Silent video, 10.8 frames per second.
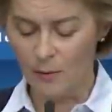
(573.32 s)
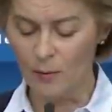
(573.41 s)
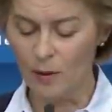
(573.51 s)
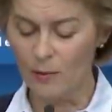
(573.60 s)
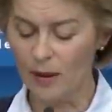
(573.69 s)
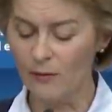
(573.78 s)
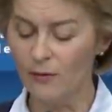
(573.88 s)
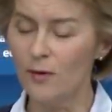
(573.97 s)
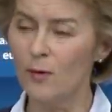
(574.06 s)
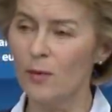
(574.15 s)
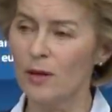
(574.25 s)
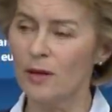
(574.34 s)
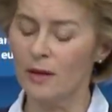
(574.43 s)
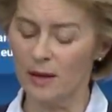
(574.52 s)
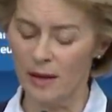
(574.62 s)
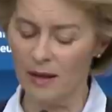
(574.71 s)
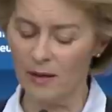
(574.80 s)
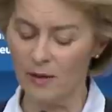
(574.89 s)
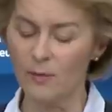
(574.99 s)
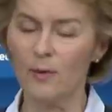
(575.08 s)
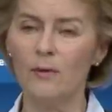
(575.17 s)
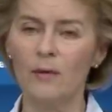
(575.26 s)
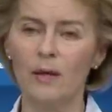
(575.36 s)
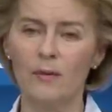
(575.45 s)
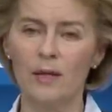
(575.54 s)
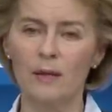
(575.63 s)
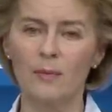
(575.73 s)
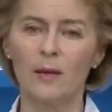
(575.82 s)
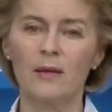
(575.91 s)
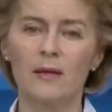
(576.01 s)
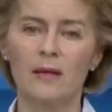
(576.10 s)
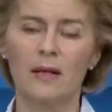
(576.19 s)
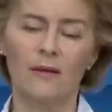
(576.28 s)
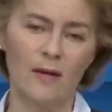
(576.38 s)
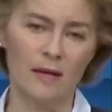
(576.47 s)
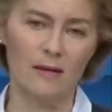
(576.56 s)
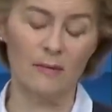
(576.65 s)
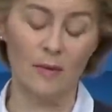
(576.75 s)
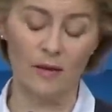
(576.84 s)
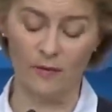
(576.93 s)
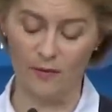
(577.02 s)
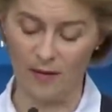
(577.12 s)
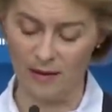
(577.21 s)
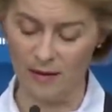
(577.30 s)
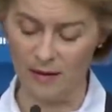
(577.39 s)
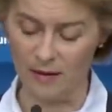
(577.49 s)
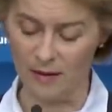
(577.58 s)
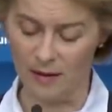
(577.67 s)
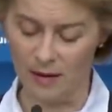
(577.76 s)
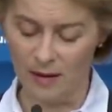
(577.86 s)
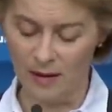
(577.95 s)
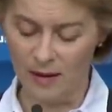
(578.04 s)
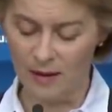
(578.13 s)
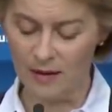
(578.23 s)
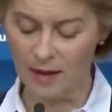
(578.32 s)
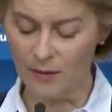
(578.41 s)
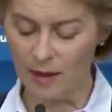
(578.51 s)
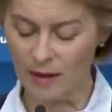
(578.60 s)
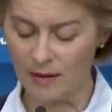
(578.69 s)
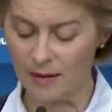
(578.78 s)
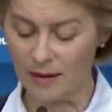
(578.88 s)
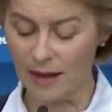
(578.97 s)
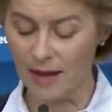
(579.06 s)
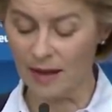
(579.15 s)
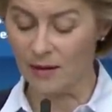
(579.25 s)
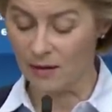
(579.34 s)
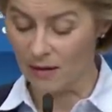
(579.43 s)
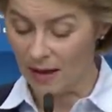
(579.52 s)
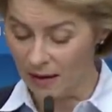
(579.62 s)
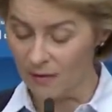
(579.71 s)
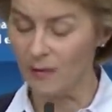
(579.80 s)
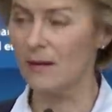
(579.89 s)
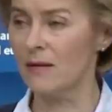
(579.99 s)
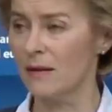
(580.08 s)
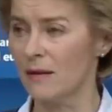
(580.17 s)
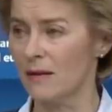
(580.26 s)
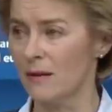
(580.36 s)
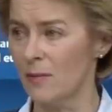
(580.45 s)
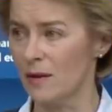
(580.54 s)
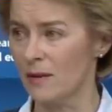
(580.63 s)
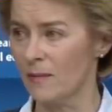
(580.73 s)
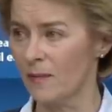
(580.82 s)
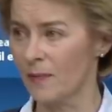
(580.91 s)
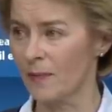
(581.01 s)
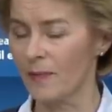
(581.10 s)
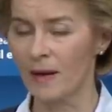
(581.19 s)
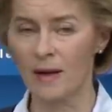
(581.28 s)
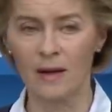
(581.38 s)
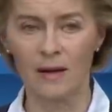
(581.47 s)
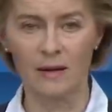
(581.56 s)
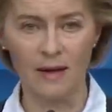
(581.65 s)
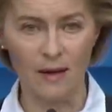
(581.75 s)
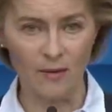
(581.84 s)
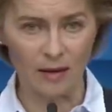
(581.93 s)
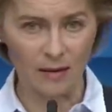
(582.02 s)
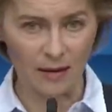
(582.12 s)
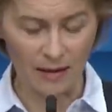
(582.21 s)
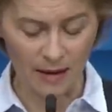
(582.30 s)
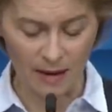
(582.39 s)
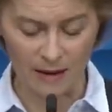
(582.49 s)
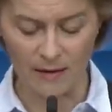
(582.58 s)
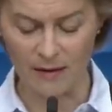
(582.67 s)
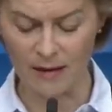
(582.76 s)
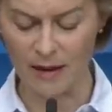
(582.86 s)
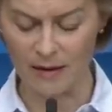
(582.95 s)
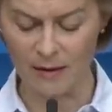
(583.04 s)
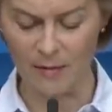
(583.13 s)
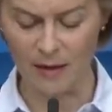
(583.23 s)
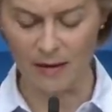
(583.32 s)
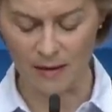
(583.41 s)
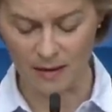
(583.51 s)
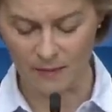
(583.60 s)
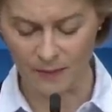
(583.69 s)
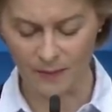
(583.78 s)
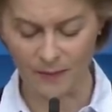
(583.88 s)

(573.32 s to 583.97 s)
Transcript: We will bring forward a Corona Response Investment Fund directed at the healthcare systems, directed at SMEs,